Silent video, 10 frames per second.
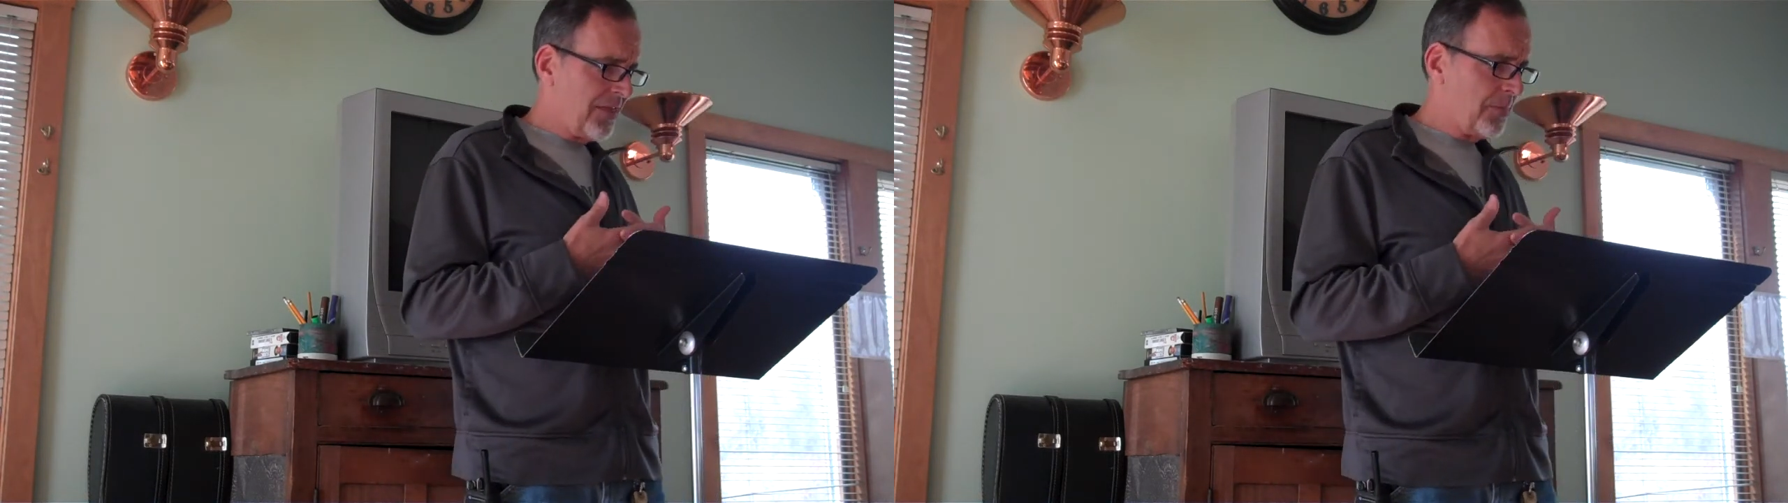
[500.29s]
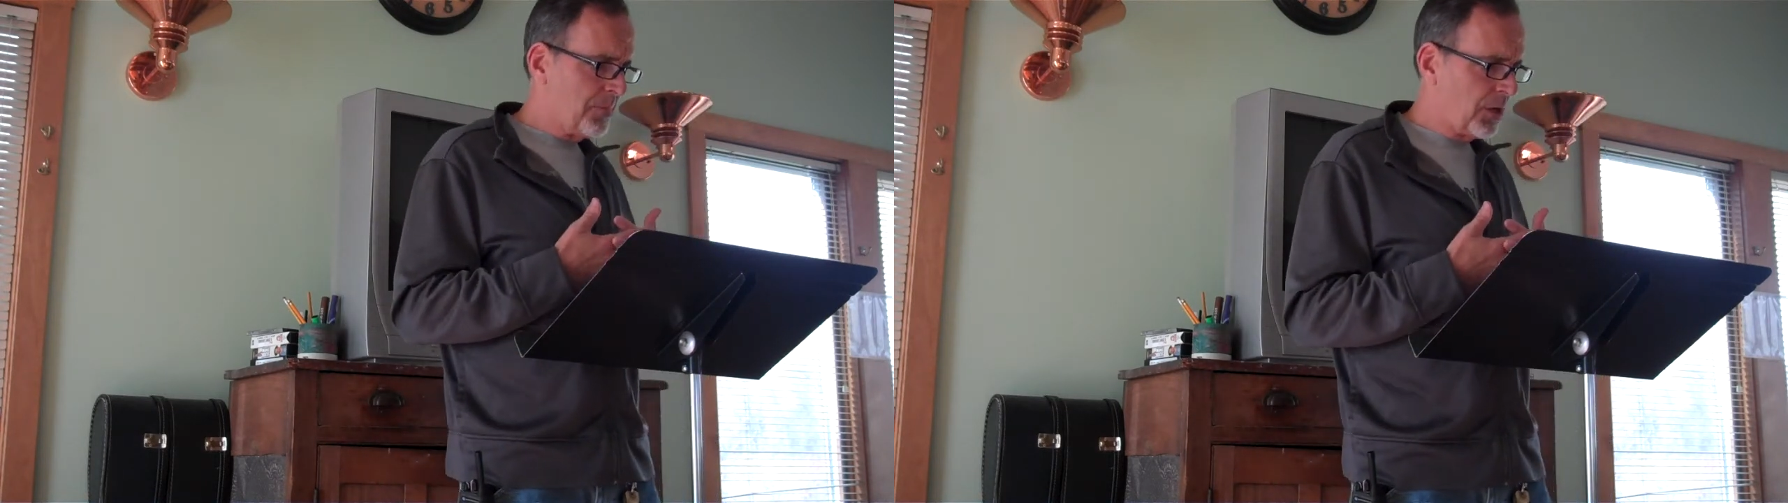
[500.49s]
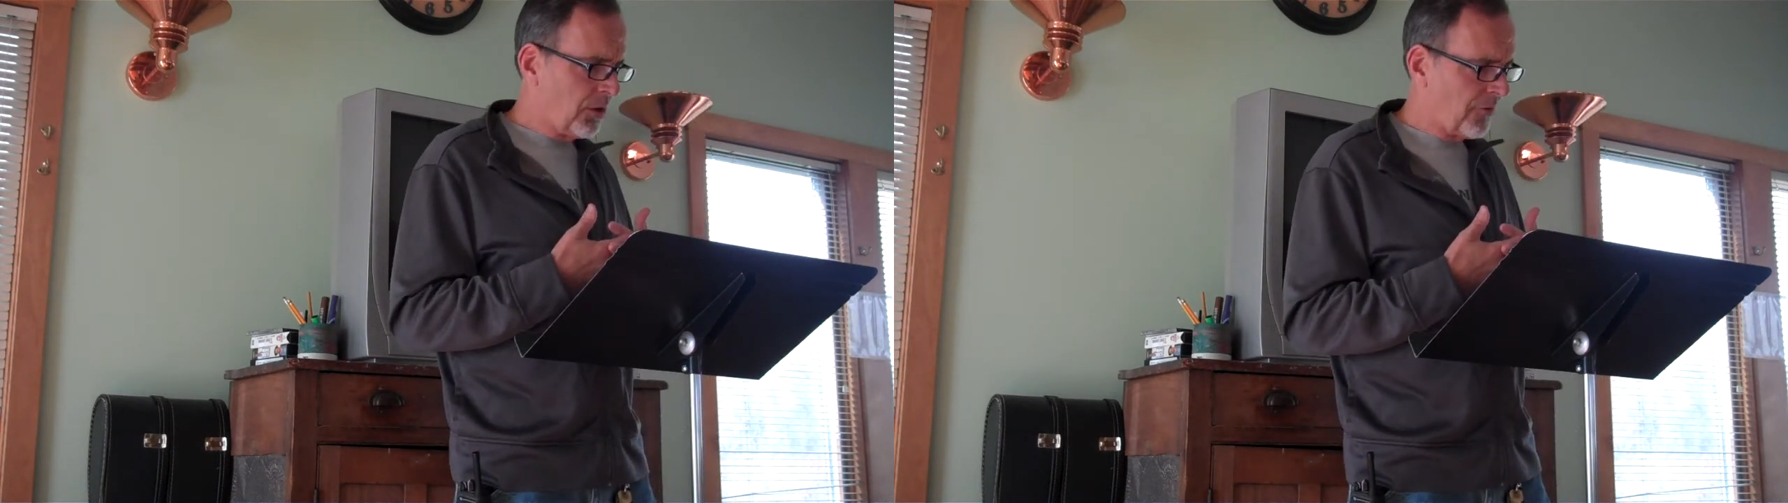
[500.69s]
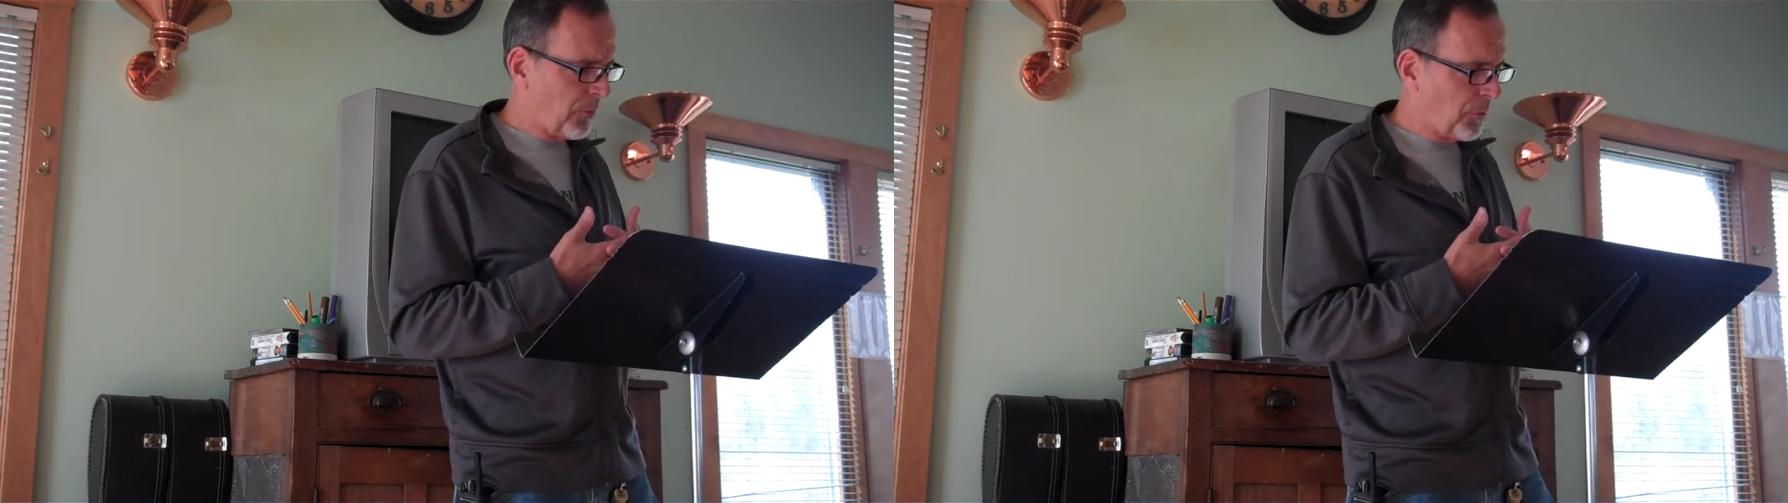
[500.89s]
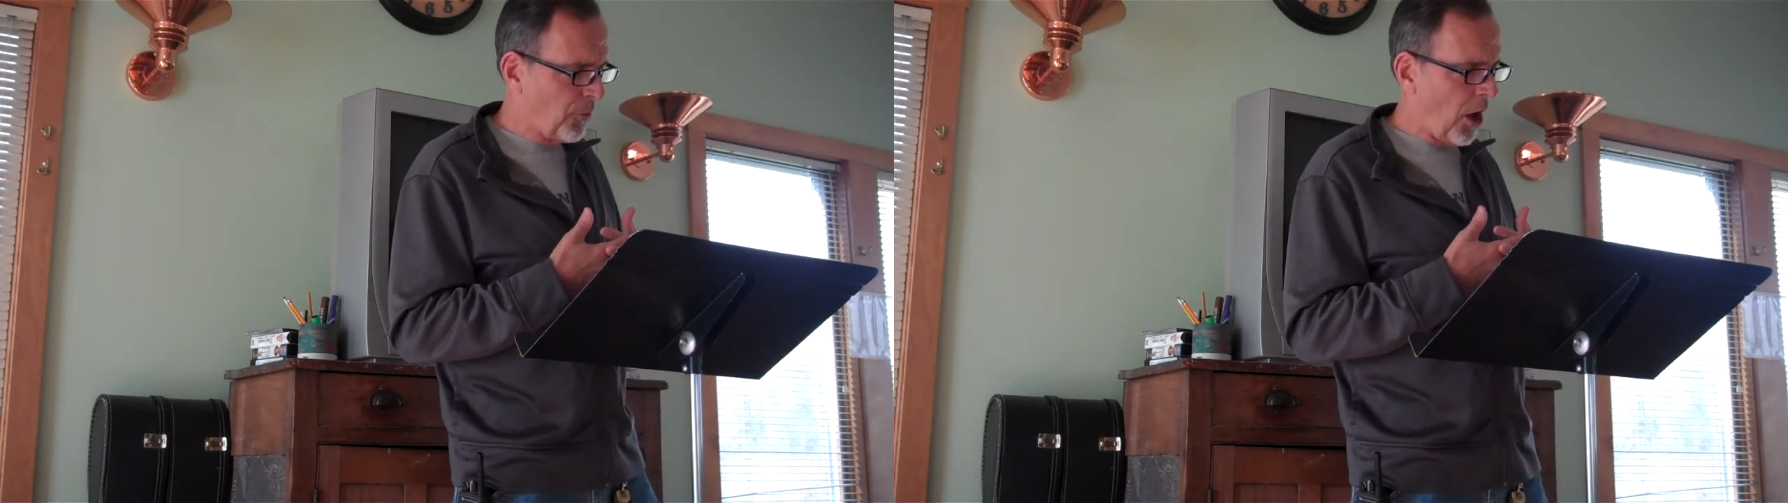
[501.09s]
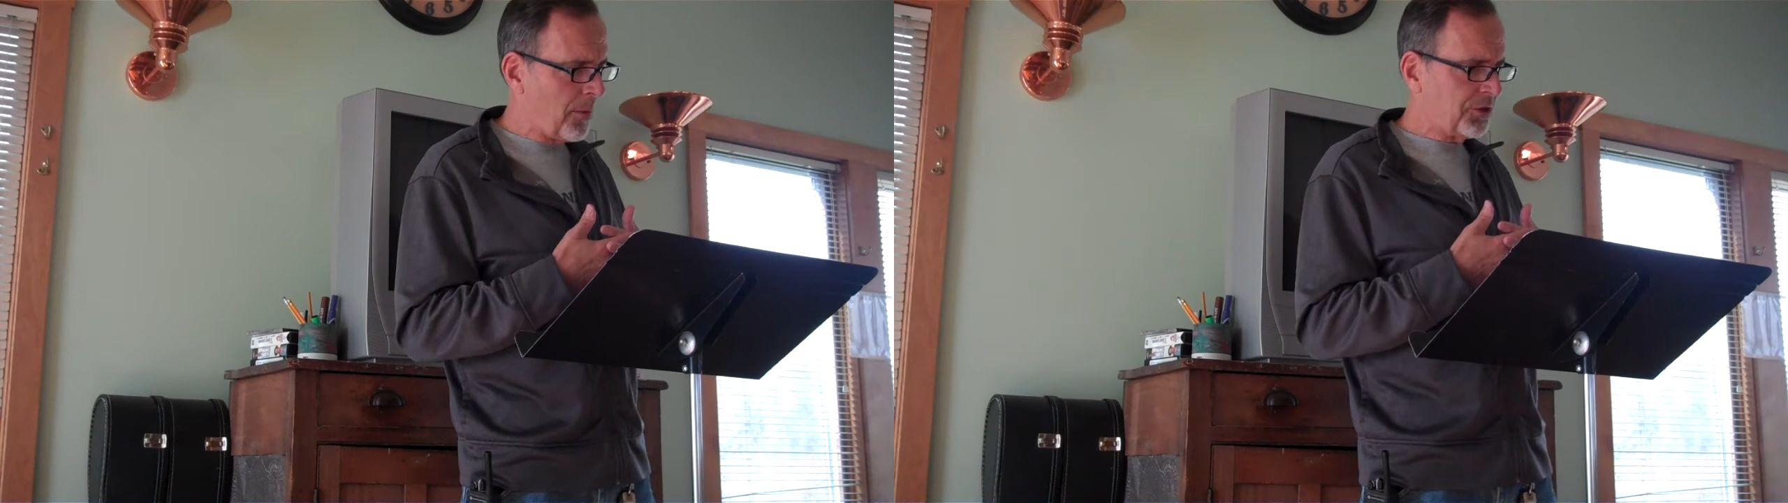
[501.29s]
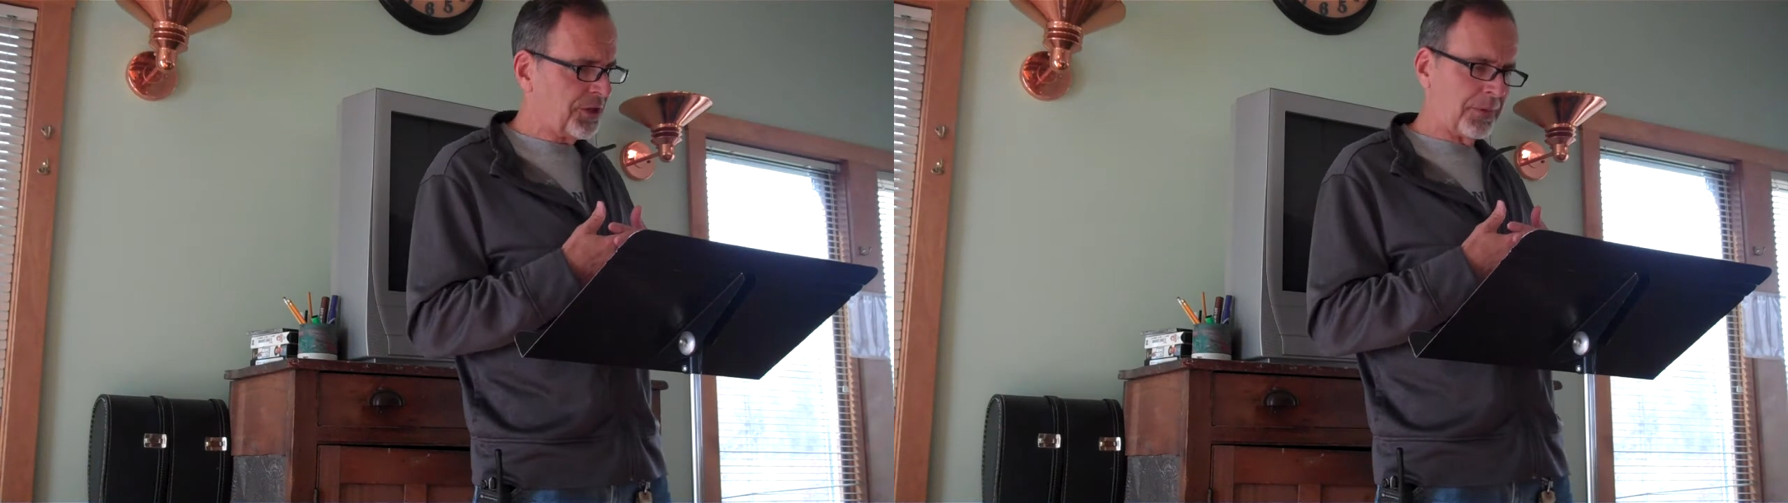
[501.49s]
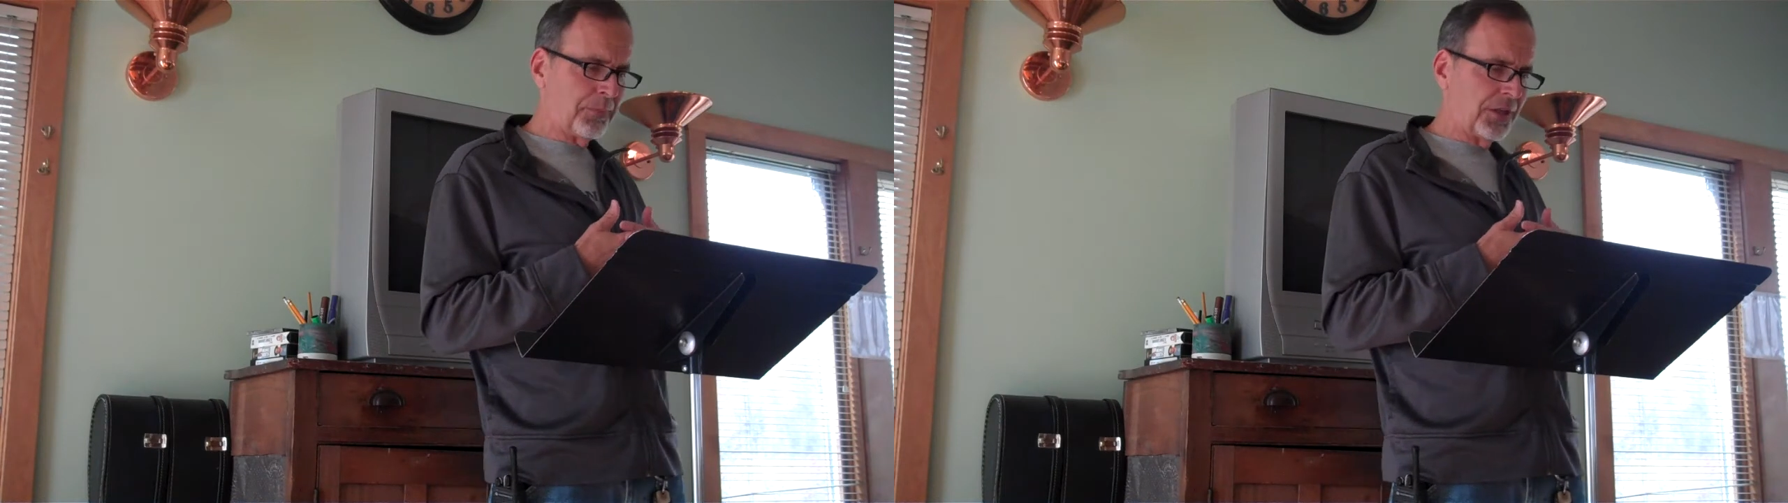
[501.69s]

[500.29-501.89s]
in the middle of a promising